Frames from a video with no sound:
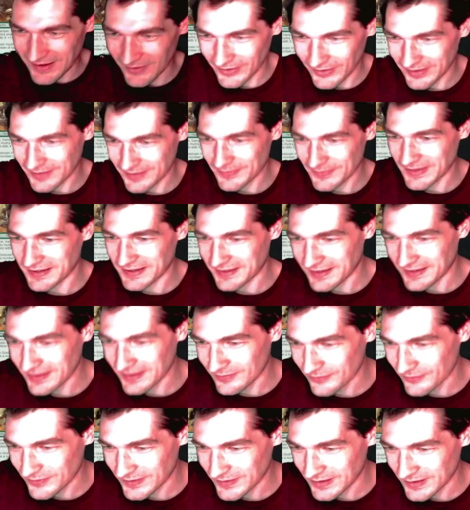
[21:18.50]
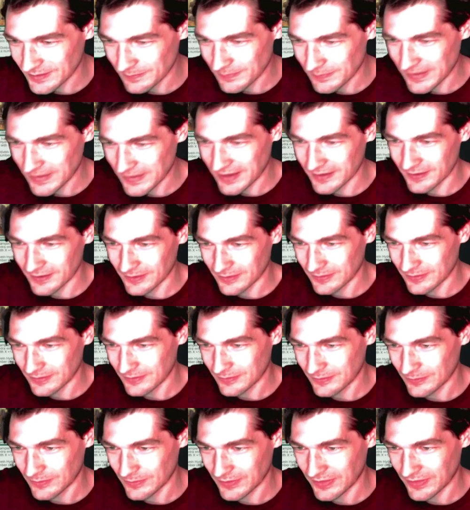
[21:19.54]
can make infinite mana
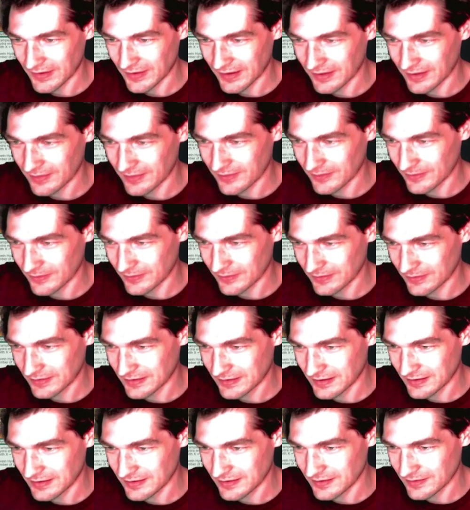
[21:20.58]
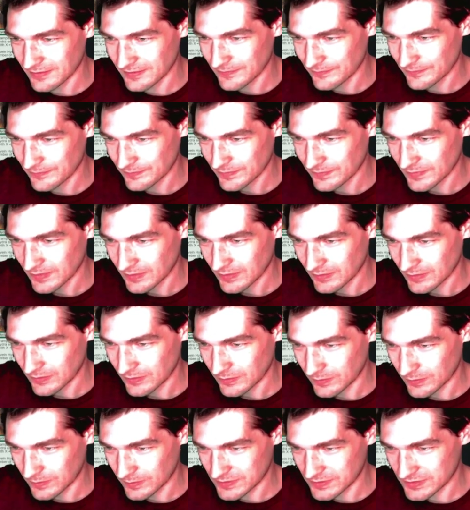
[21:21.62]
with either Kinnan or
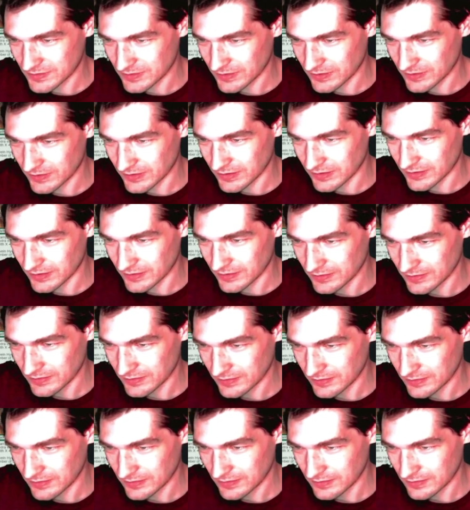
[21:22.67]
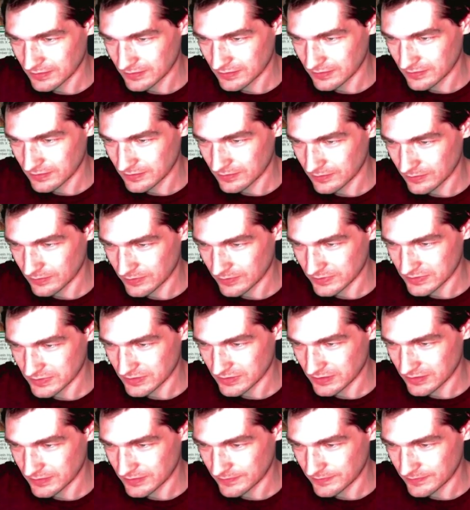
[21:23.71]
Zerta. Or Zerta.